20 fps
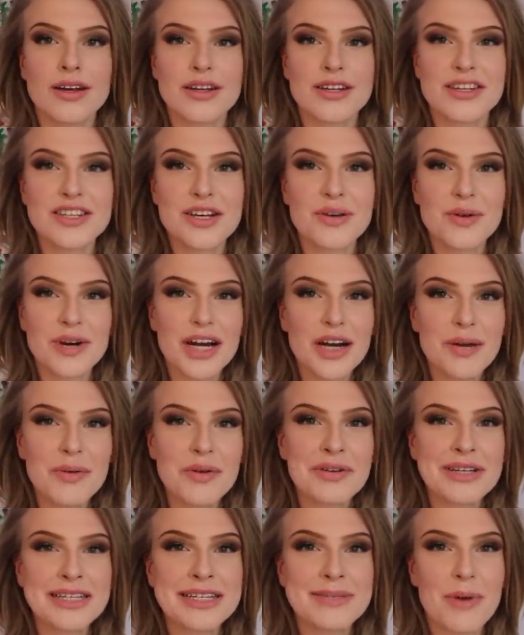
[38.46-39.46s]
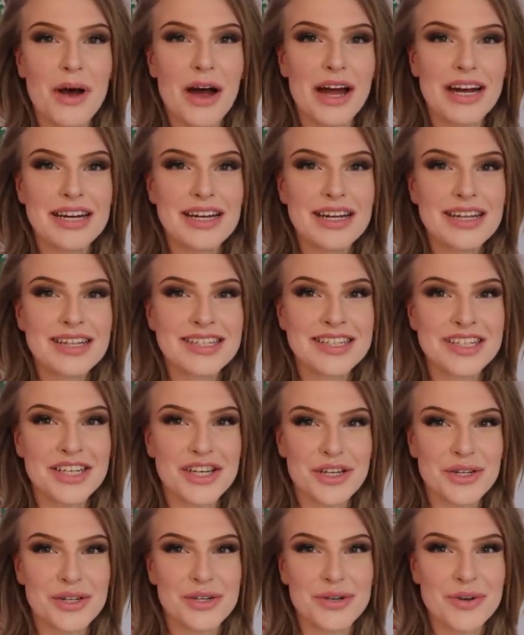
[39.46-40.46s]
so we're gonna be responding
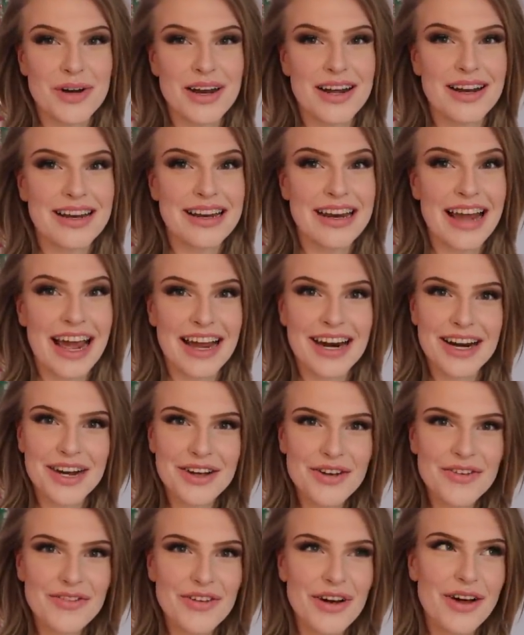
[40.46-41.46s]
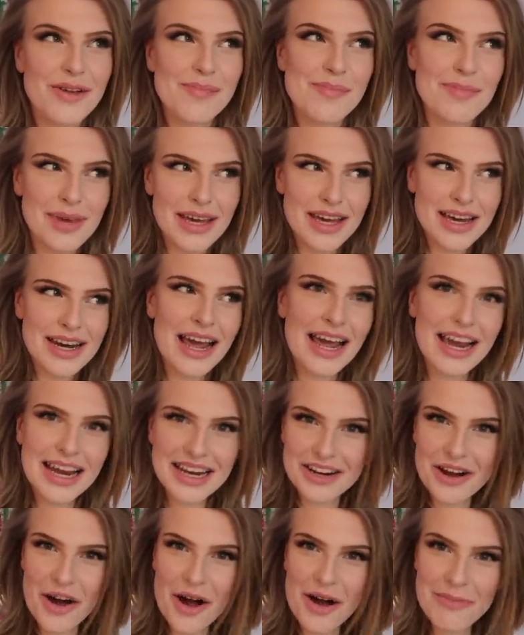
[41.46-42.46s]
to negative, mean,
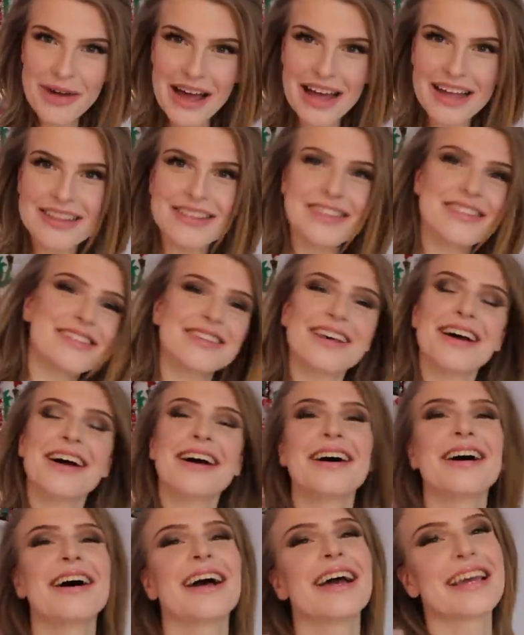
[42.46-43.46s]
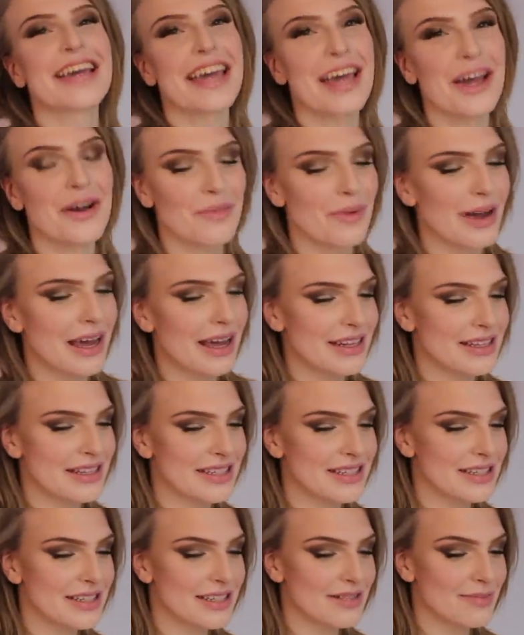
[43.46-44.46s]
hate comments. Uh, I can't wait.
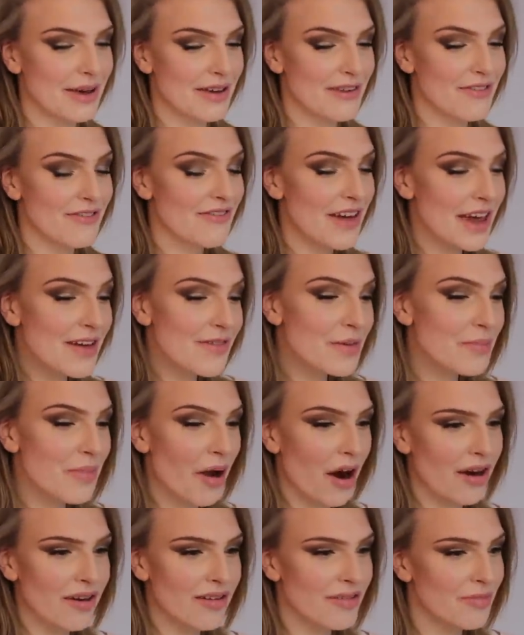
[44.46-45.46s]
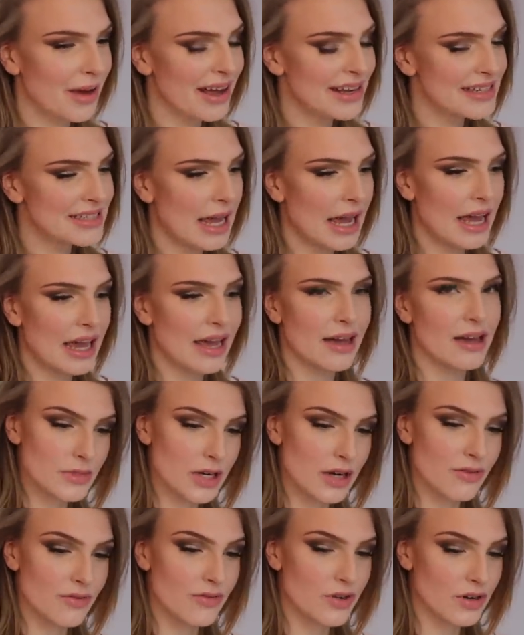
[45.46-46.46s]
This is my favorite part of my day.
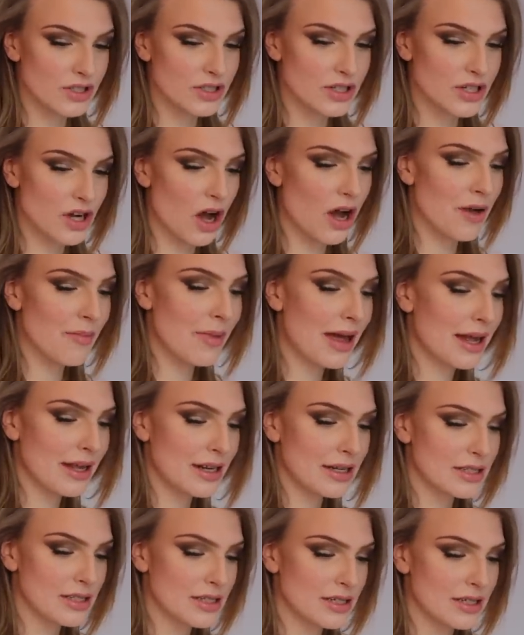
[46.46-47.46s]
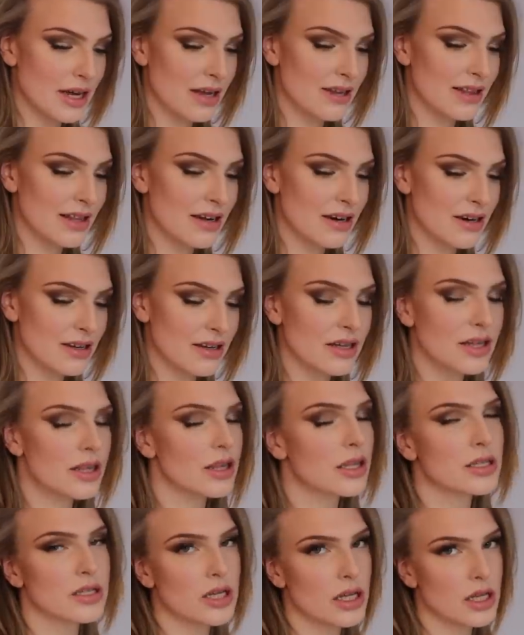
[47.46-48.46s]
First comment, and there,
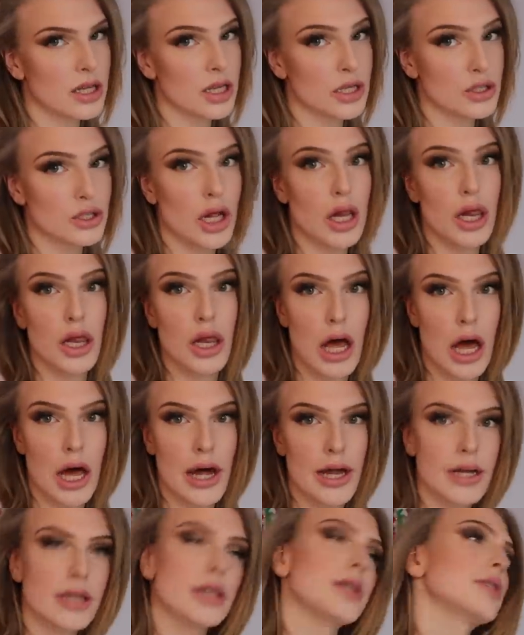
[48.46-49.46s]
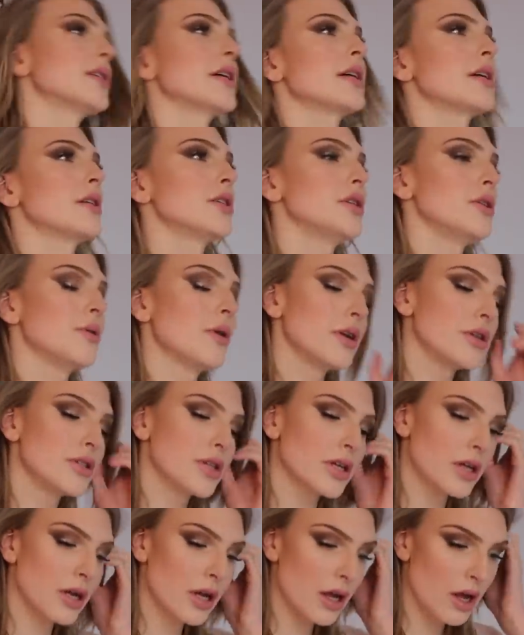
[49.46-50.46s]
there's, a, there's a lot. There's like
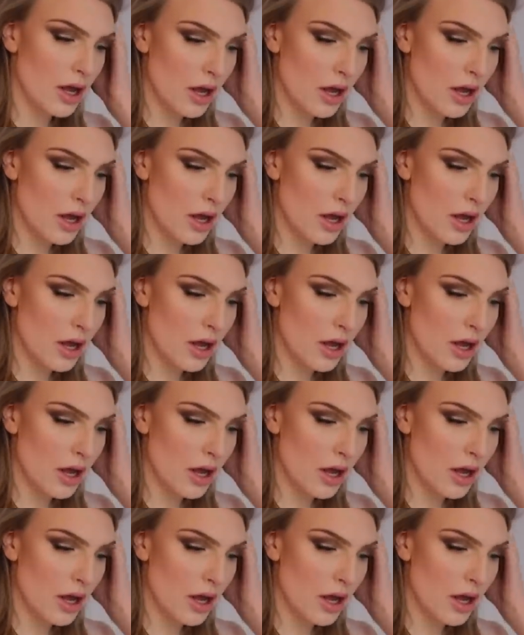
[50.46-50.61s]
200.